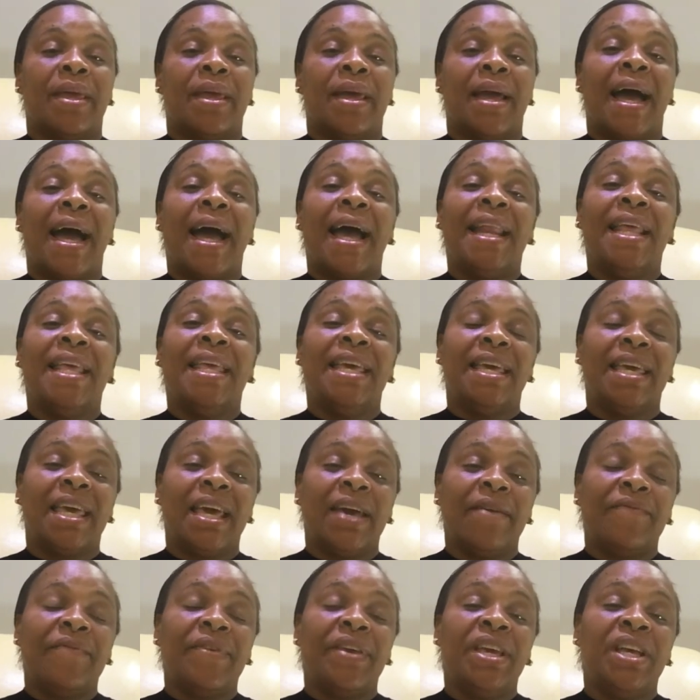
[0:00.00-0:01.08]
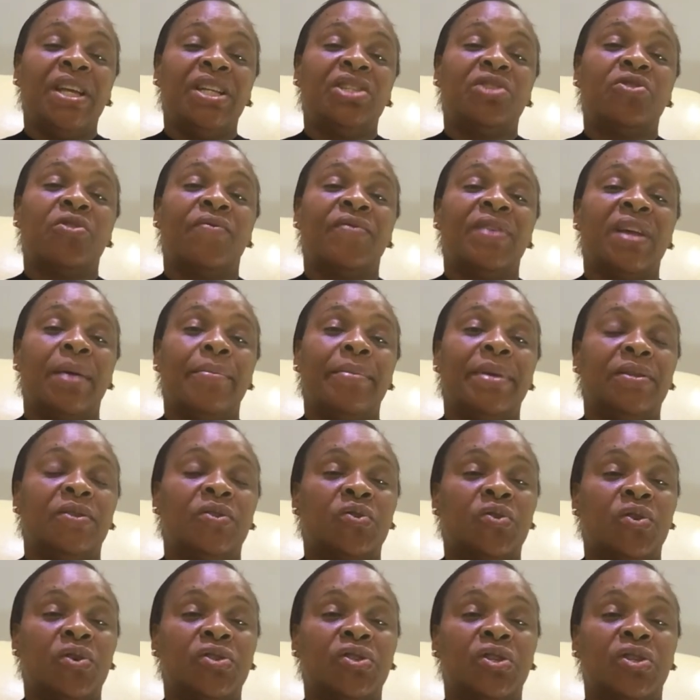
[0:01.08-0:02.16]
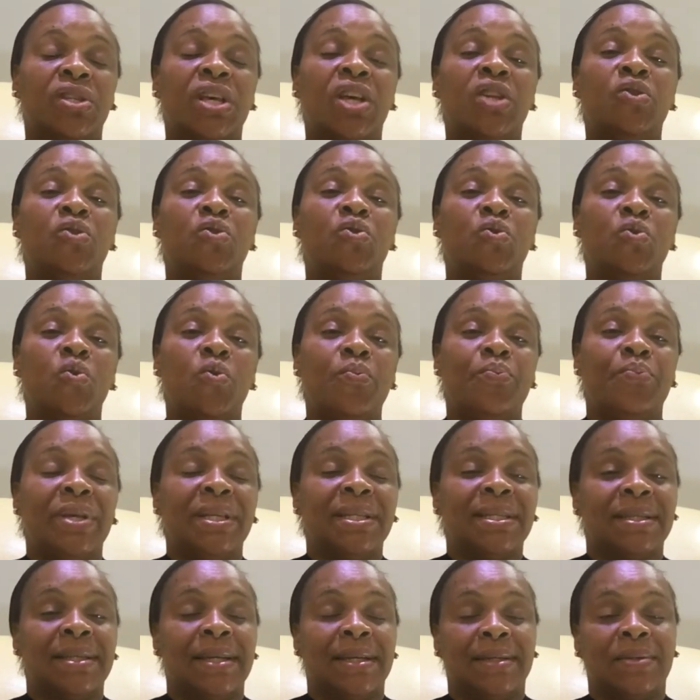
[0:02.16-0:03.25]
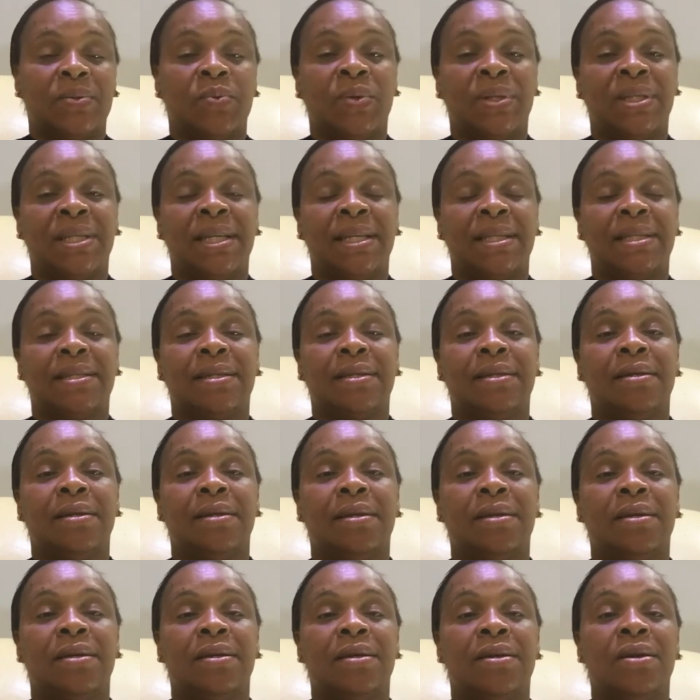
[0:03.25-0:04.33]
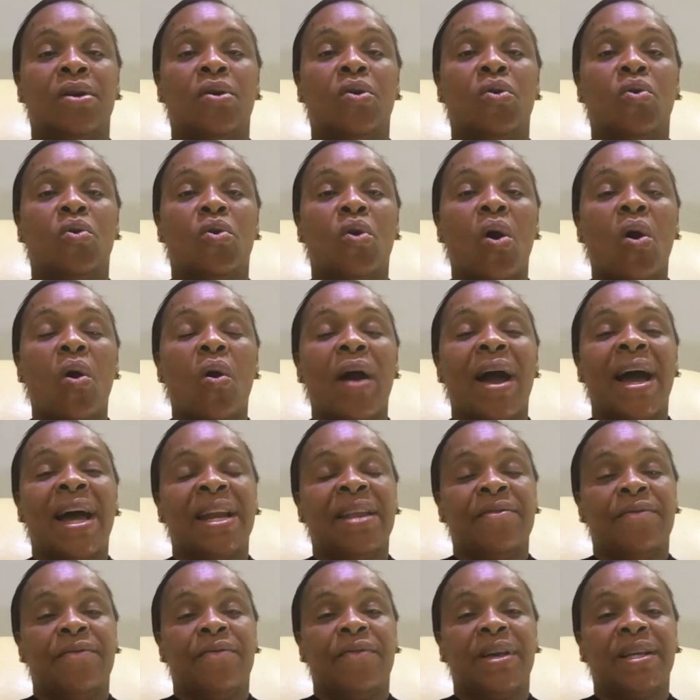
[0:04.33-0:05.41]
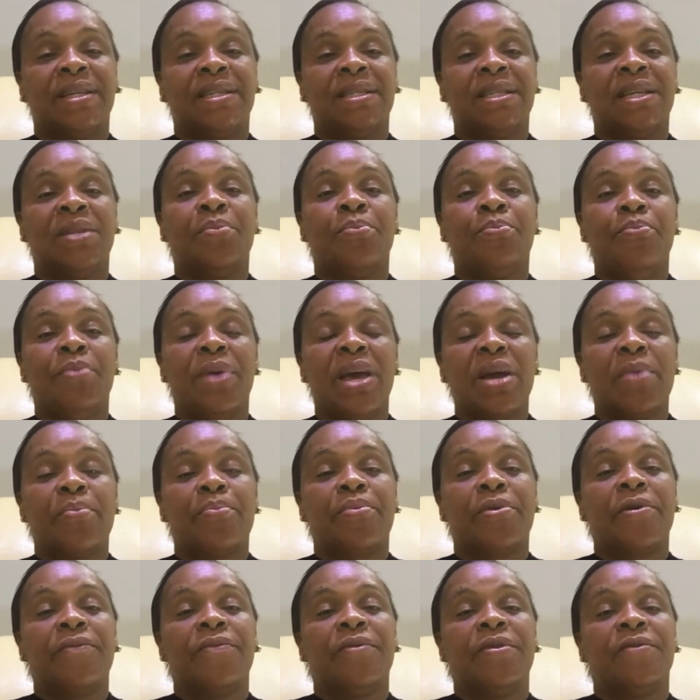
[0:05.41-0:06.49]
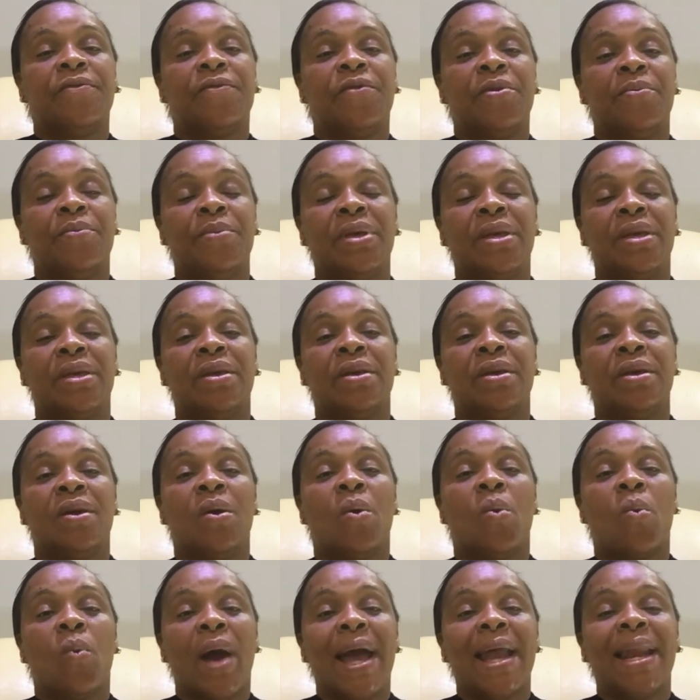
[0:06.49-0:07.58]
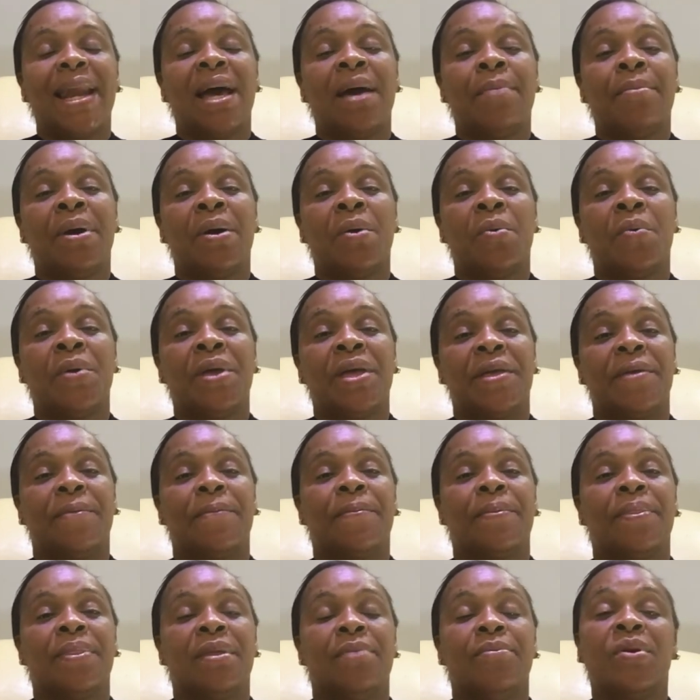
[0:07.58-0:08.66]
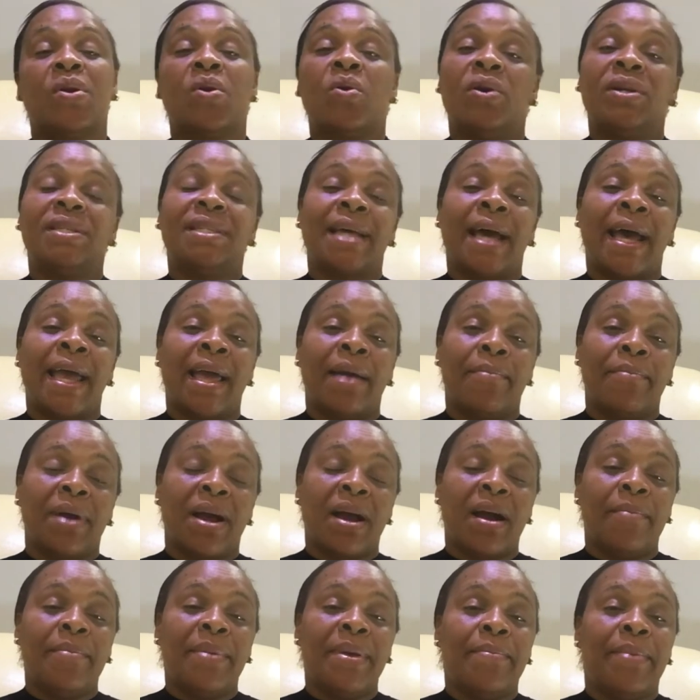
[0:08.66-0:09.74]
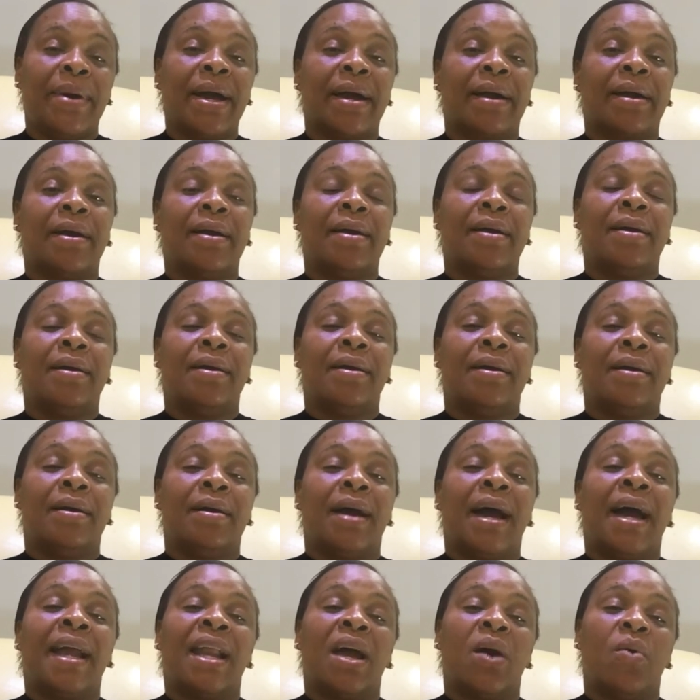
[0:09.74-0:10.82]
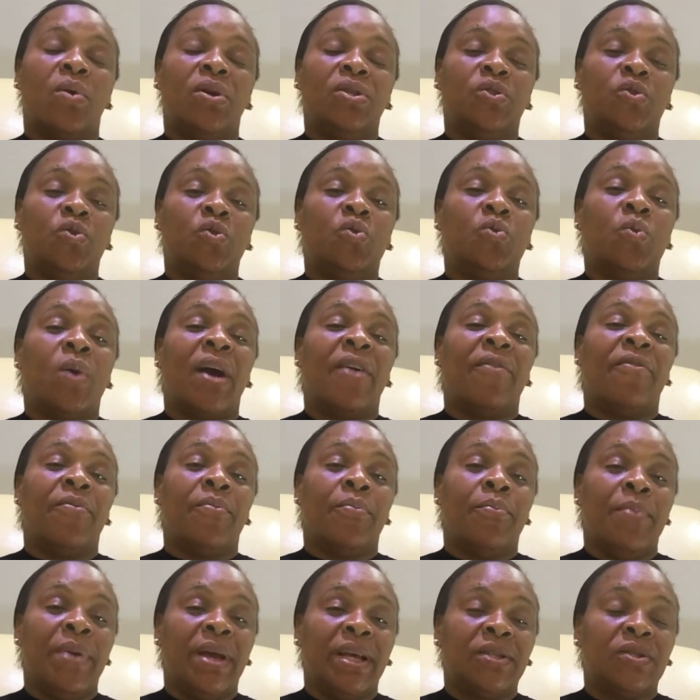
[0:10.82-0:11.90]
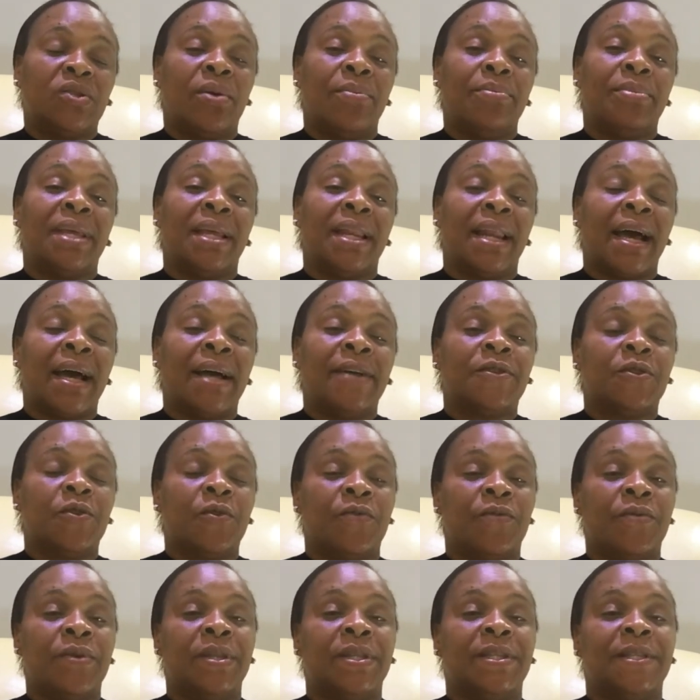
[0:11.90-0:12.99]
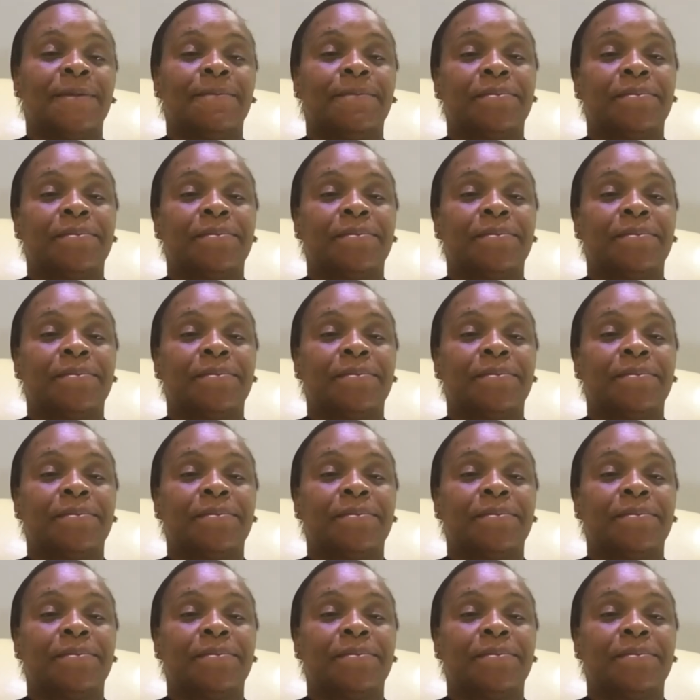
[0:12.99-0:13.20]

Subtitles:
And he gave each of them instructions. He said, do business with it. Go and invest it. Make profit for me while I'm away, because I am coming back and I want you to have make something out of it.